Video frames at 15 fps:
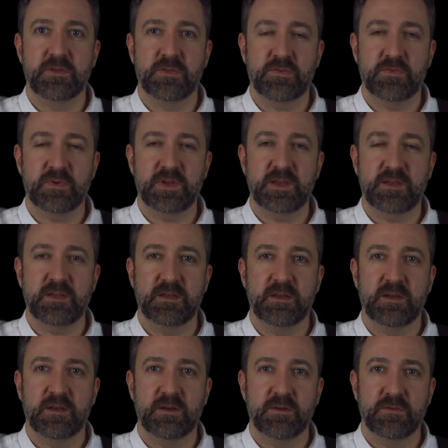3,
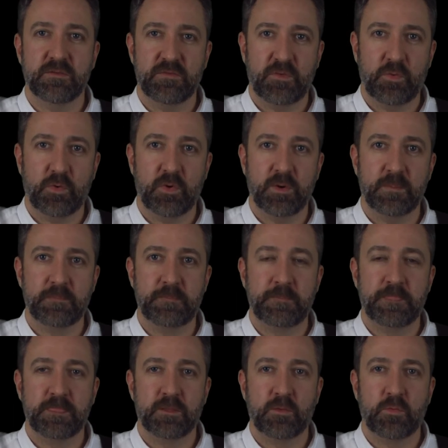4.
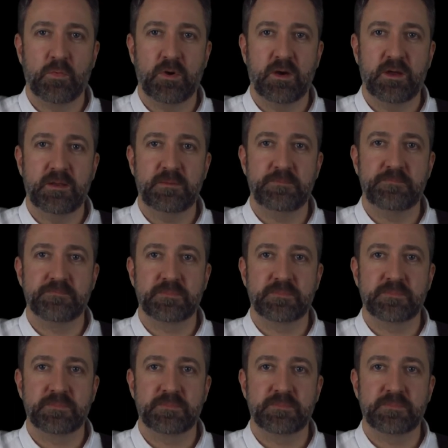1,